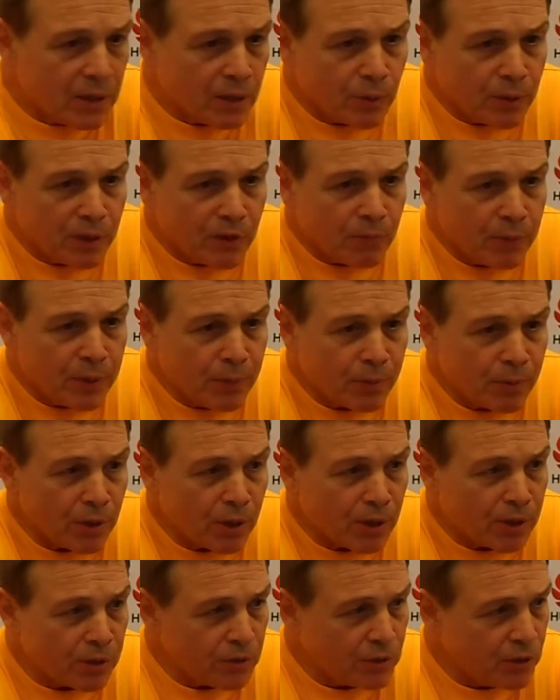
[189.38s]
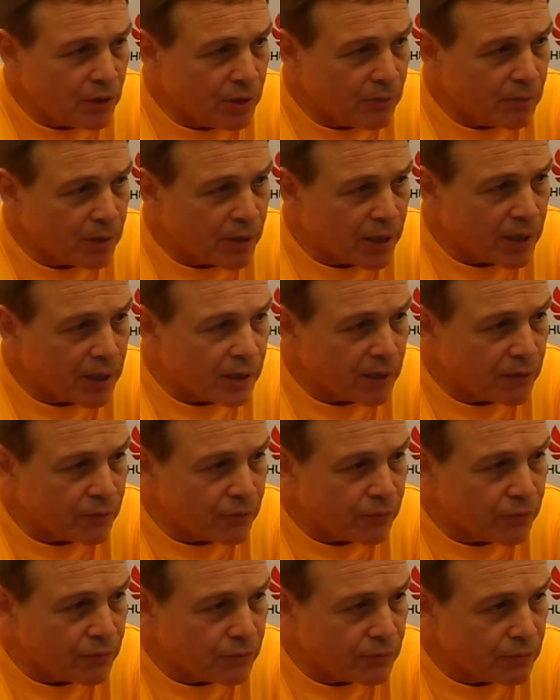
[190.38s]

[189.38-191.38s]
We have people on the team that have